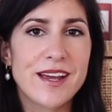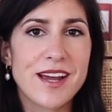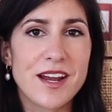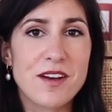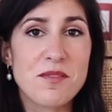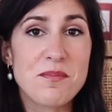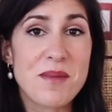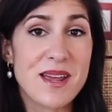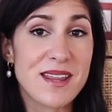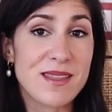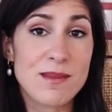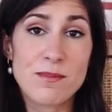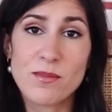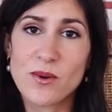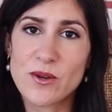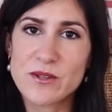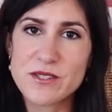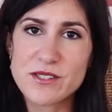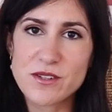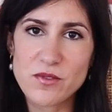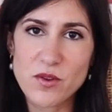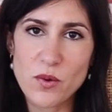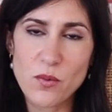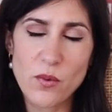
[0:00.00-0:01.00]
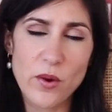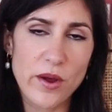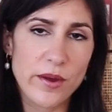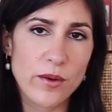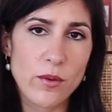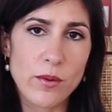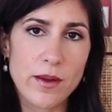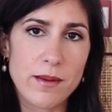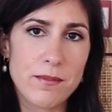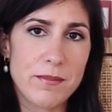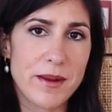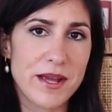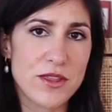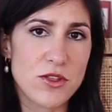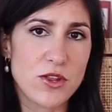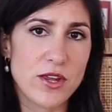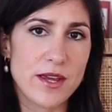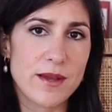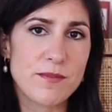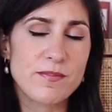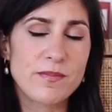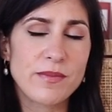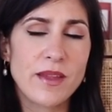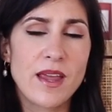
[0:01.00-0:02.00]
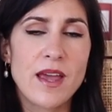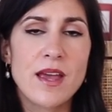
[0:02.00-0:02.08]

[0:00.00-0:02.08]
kind of make the most of your workwear budget.